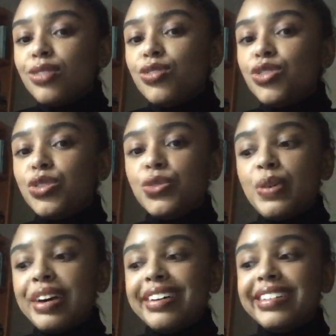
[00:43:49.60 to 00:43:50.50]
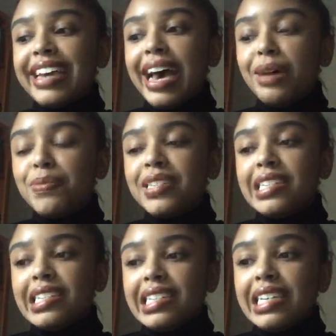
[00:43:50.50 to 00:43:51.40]
to
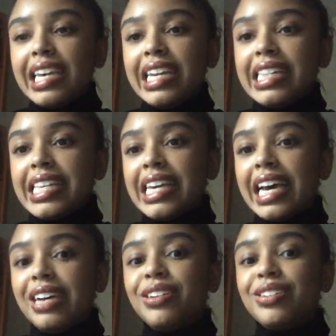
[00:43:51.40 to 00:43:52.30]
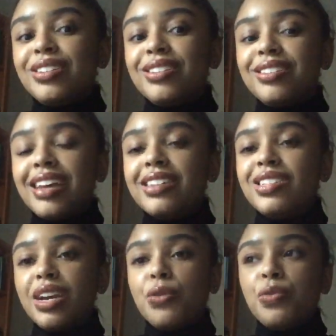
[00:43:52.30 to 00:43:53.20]
adapt anything else that's
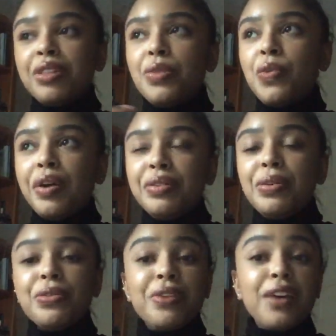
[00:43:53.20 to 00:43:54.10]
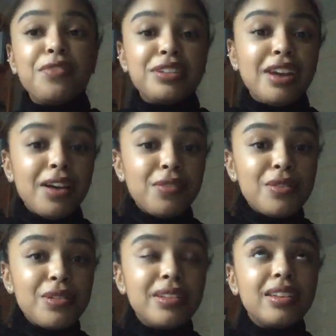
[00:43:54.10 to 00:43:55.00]
like a really well-known graphic
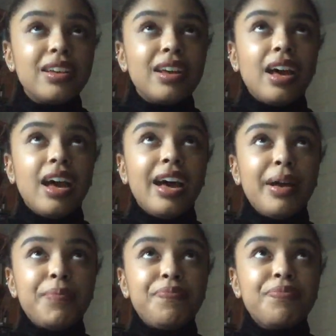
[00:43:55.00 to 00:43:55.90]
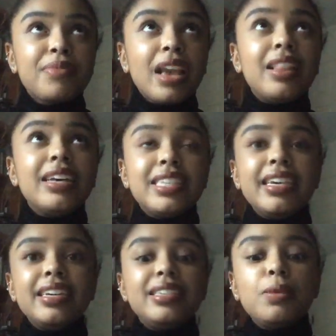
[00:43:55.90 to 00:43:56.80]
novel, unless they
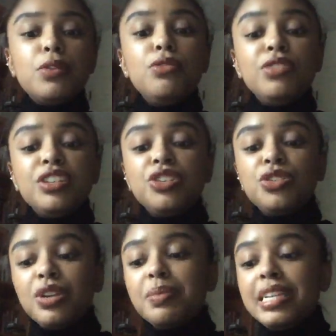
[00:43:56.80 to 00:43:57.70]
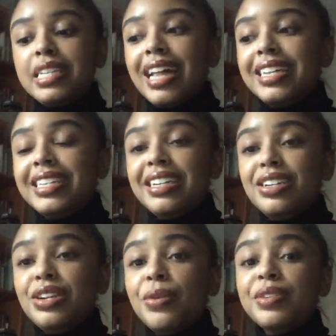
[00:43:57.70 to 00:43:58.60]
get someone who's extremely talented and
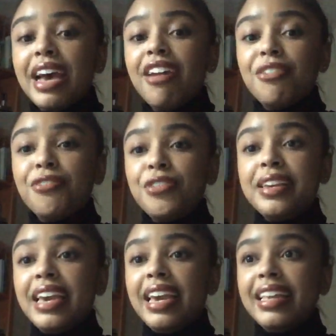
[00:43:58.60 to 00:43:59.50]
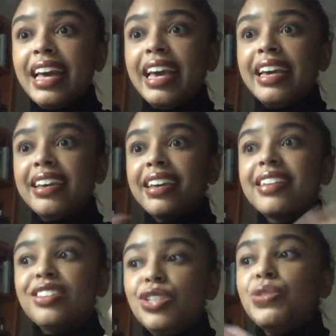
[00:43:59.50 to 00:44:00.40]
knows how to freaking like
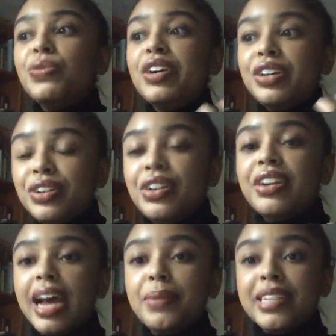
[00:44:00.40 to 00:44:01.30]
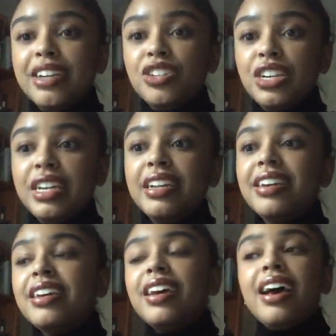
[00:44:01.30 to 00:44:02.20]
do a good adaptation.
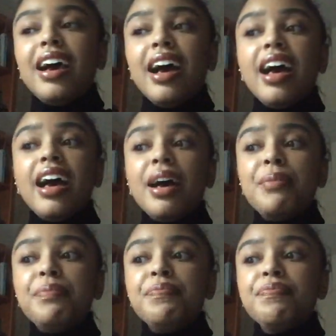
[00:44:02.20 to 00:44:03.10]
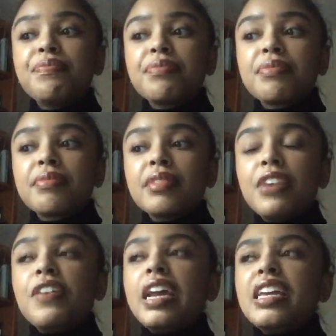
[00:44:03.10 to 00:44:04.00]

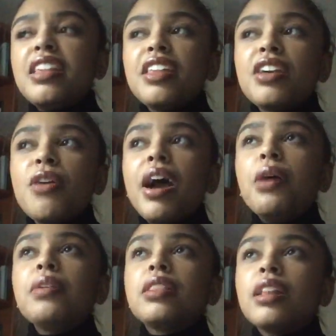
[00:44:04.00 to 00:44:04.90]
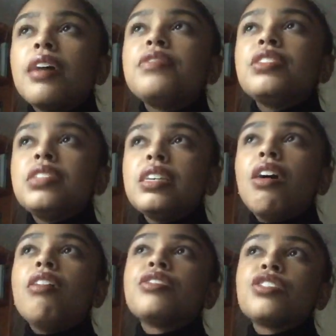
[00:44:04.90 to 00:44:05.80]
If anything though, I would love to see
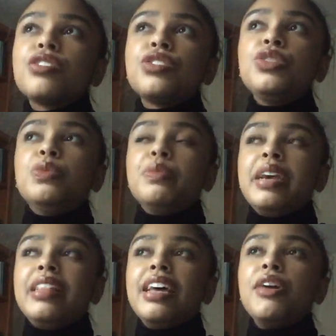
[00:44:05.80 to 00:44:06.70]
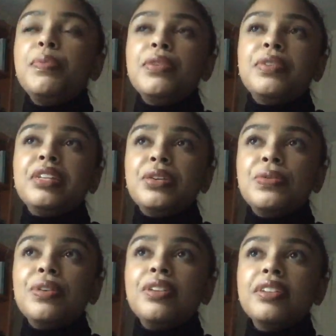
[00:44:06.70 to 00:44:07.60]
All-Star Superman. That would be really
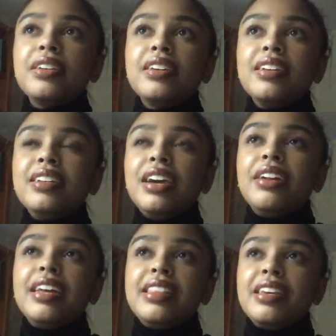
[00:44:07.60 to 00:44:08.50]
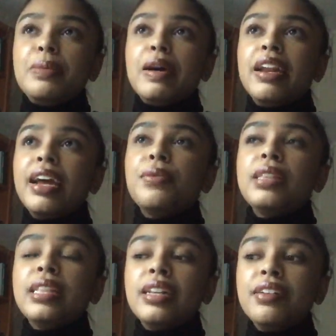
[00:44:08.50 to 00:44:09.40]
cool, now that I think about it. I
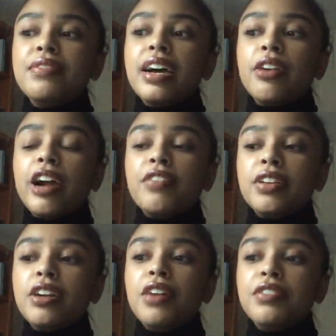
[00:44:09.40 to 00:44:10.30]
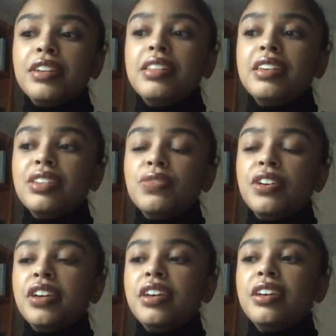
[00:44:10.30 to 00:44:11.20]
really love that graphic novel. I think it's
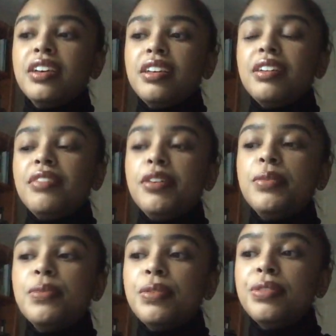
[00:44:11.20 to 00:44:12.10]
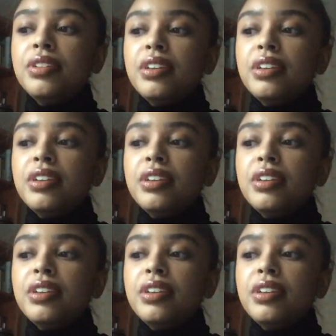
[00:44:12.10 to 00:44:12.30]
very, very cool